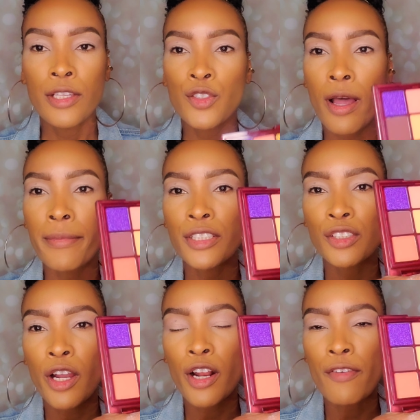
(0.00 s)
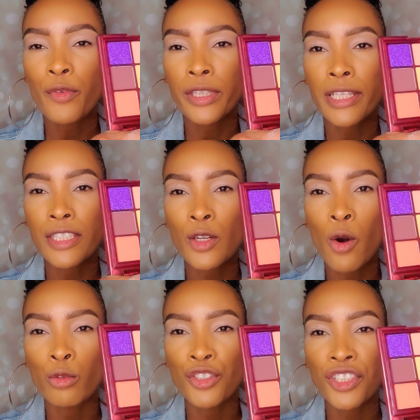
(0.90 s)
So I'm going to start off with this
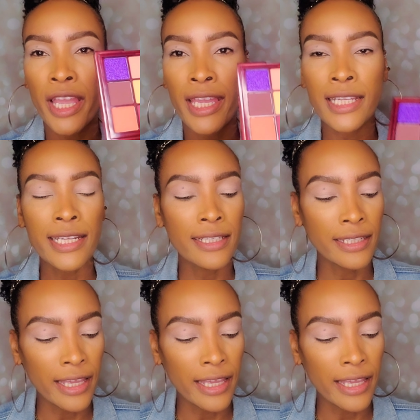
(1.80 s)
gold shade